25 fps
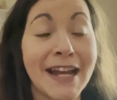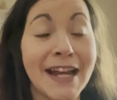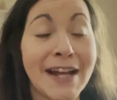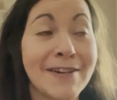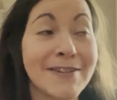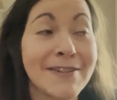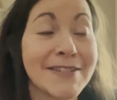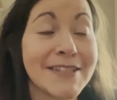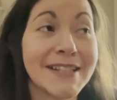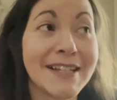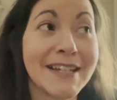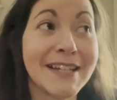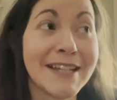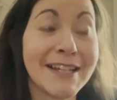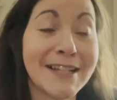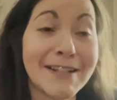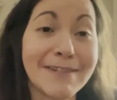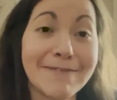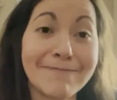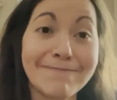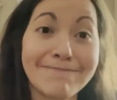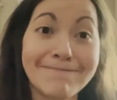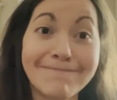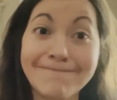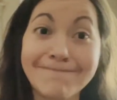I was like,
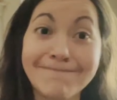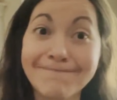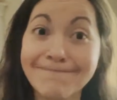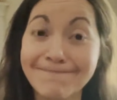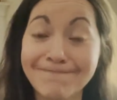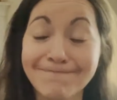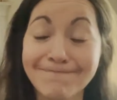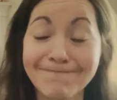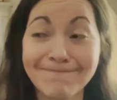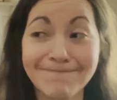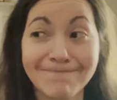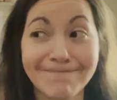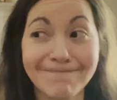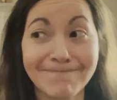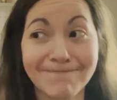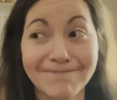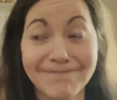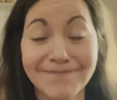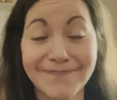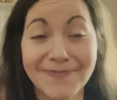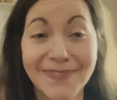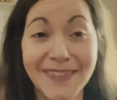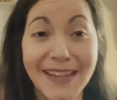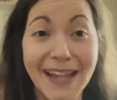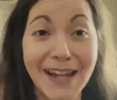
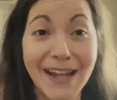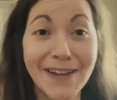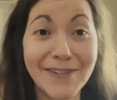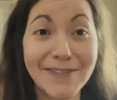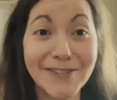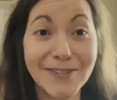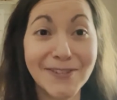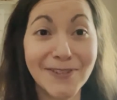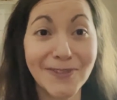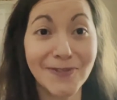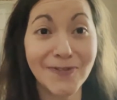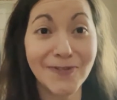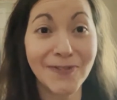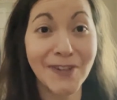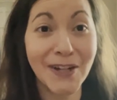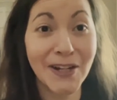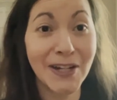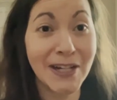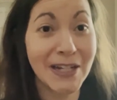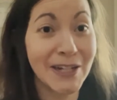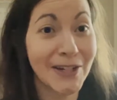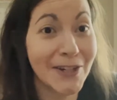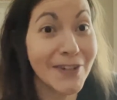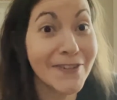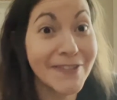I was very
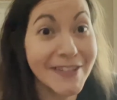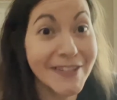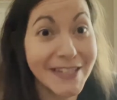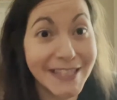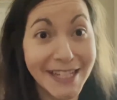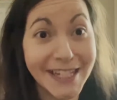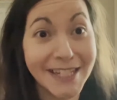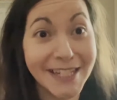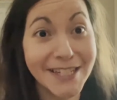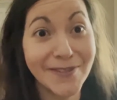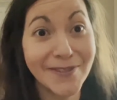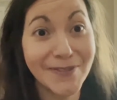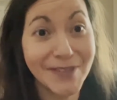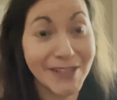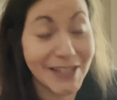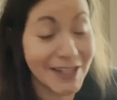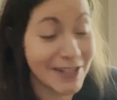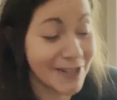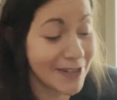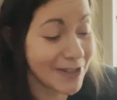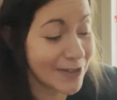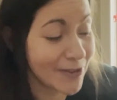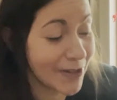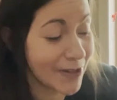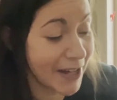nervous that she was
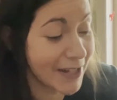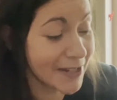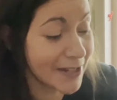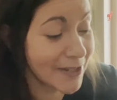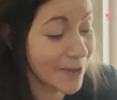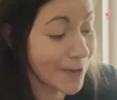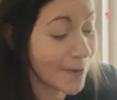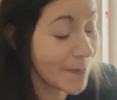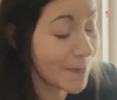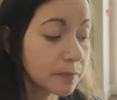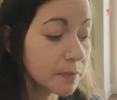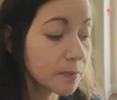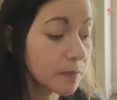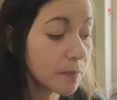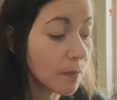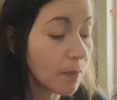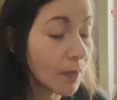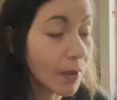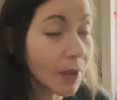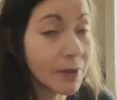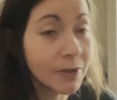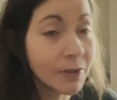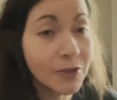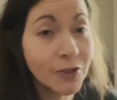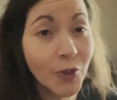gonna try to.
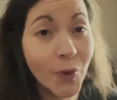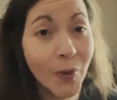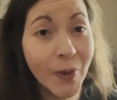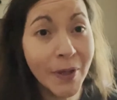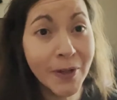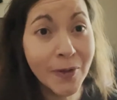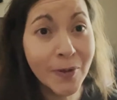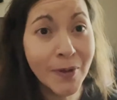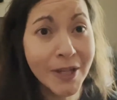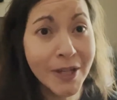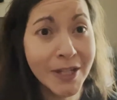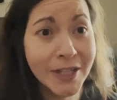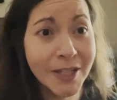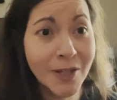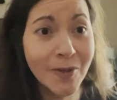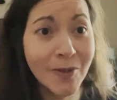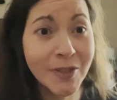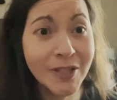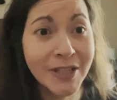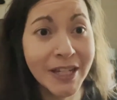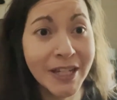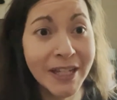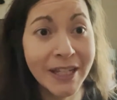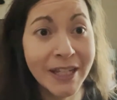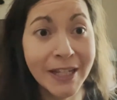So anyways, I was
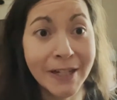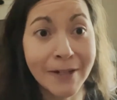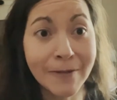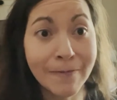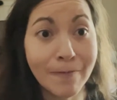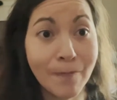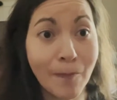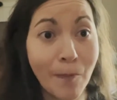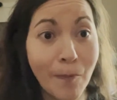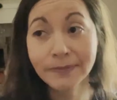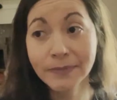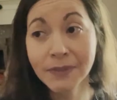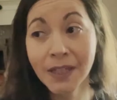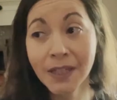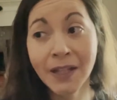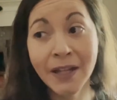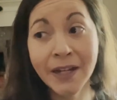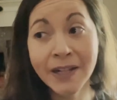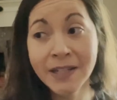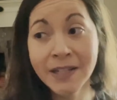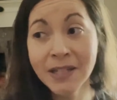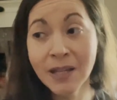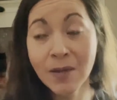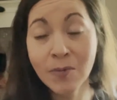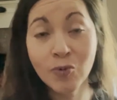thinking, a lot
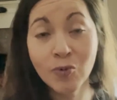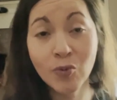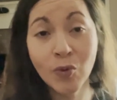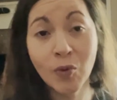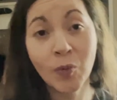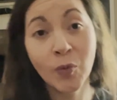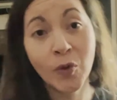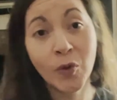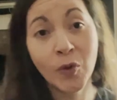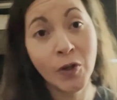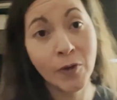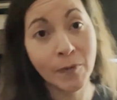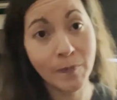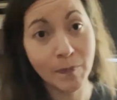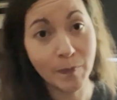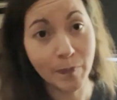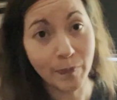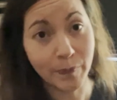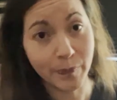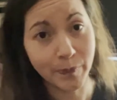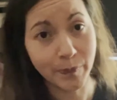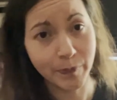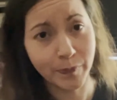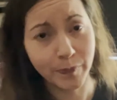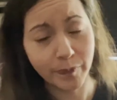of times when we're
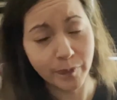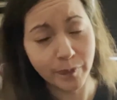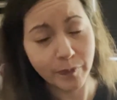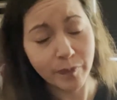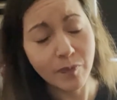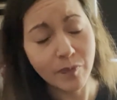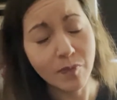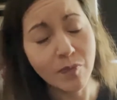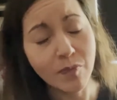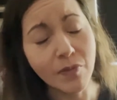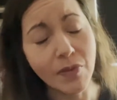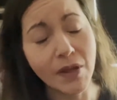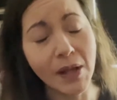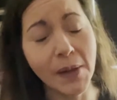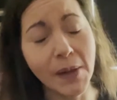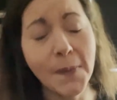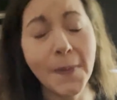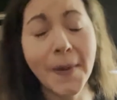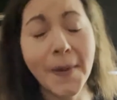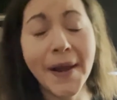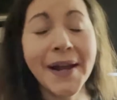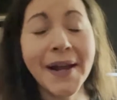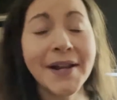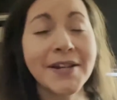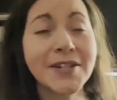
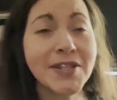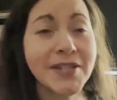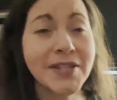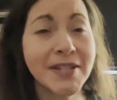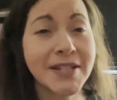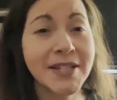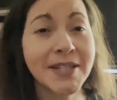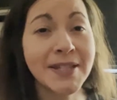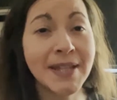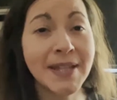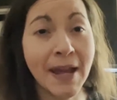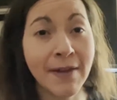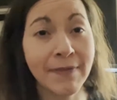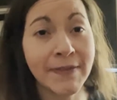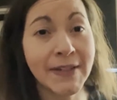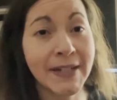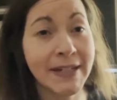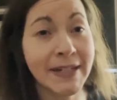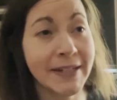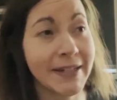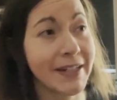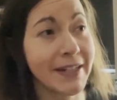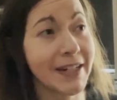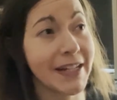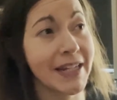actually staffed
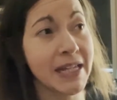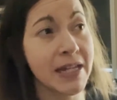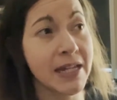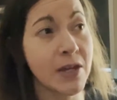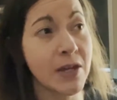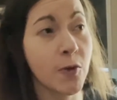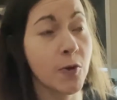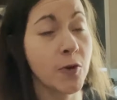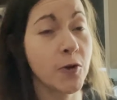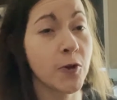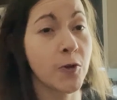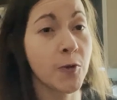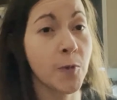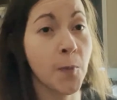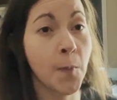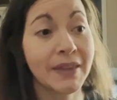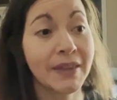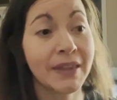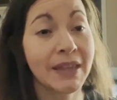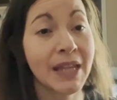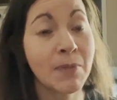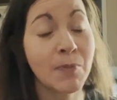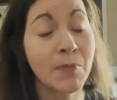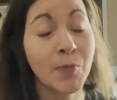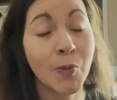in EOU,
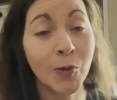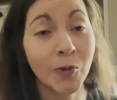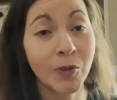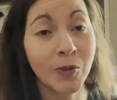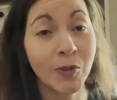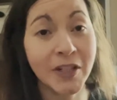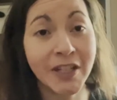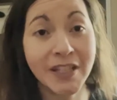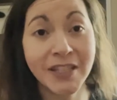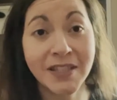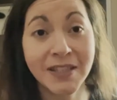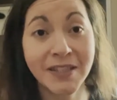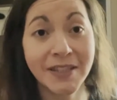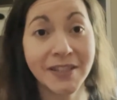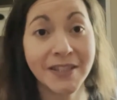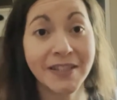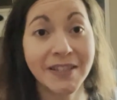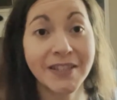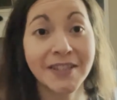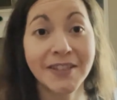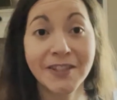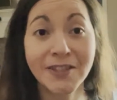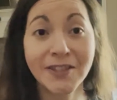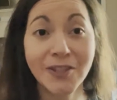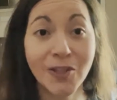they pull us
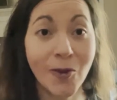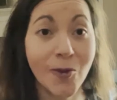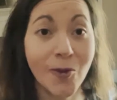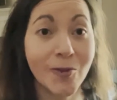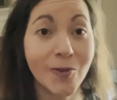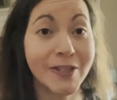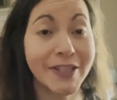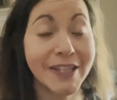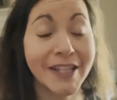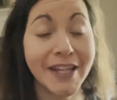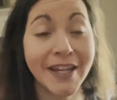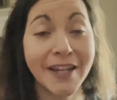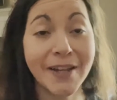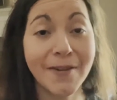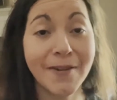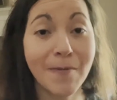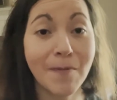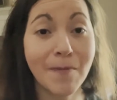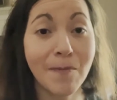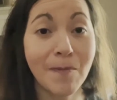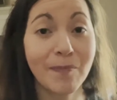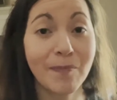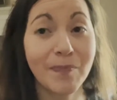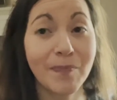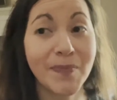to go sit,
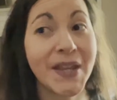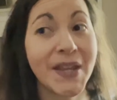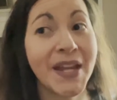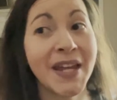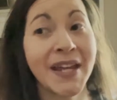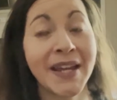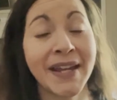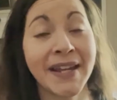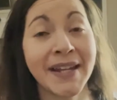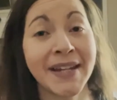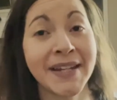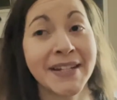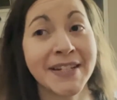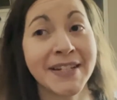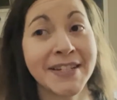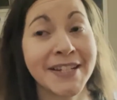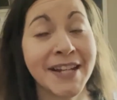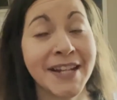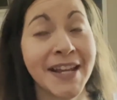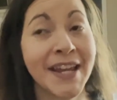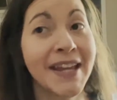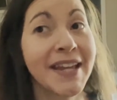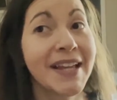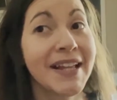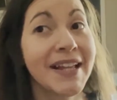and
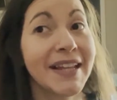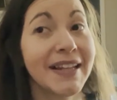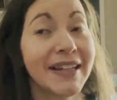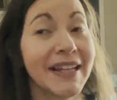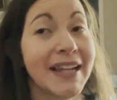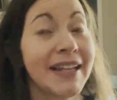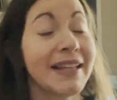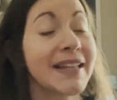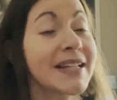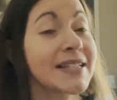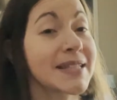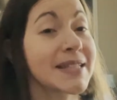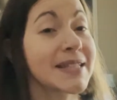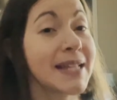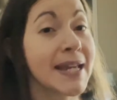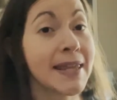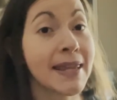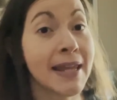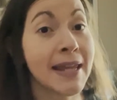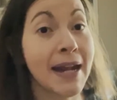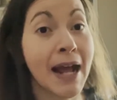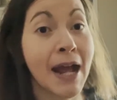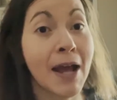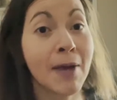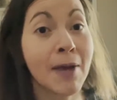like, let's say
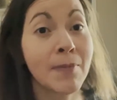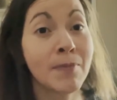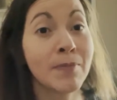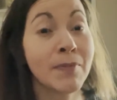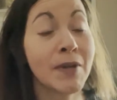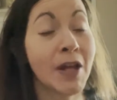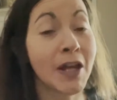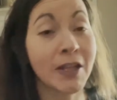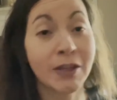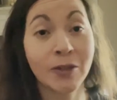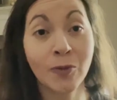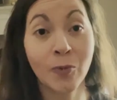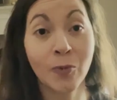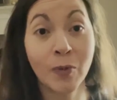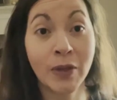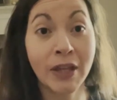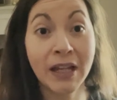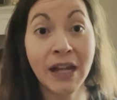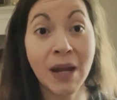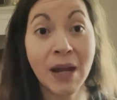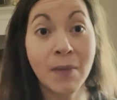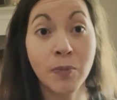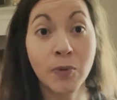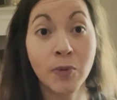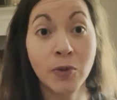that I'm not the one that
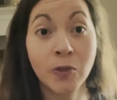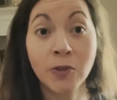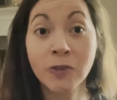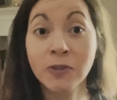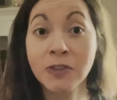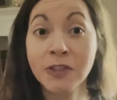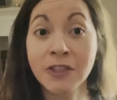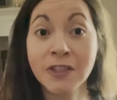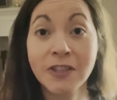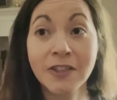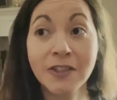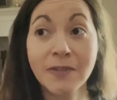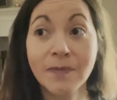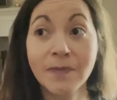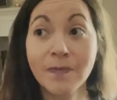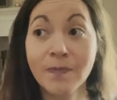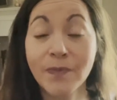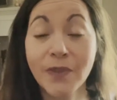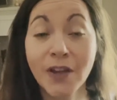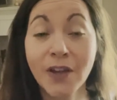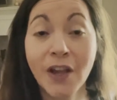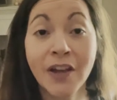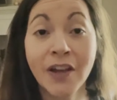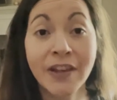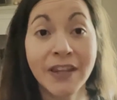got pulled
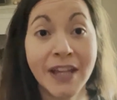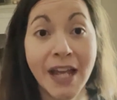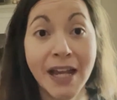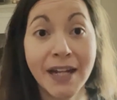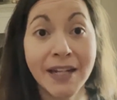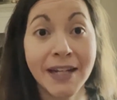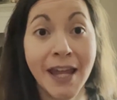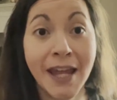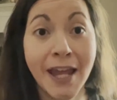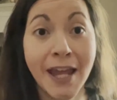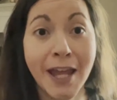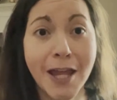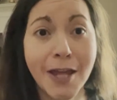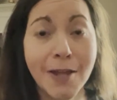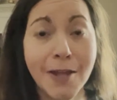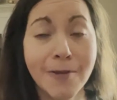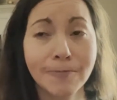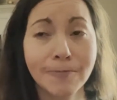on that day.